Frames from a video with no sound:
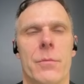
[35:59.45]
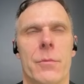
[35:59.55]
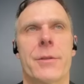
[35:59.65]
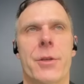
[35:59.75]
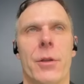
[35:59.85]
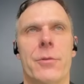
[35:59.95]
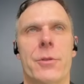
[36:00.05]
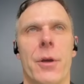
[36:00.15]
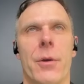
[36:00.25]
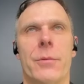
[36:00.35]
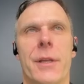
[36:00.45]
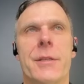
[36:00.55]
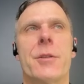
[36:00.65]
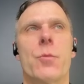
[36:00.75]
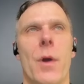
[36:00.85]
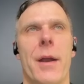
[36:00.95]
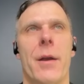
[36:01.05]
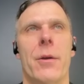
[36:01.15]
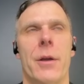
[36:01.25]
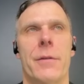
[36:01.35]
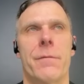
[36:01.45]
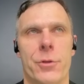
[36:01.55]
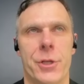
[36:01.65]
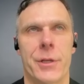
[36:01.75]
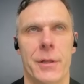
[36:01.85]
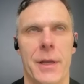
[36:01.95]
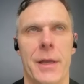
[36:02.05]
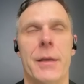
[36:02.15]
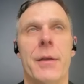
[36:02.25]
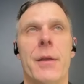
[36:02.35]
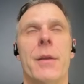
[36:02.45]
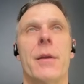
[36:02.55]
Right. So this is where, unfortunately,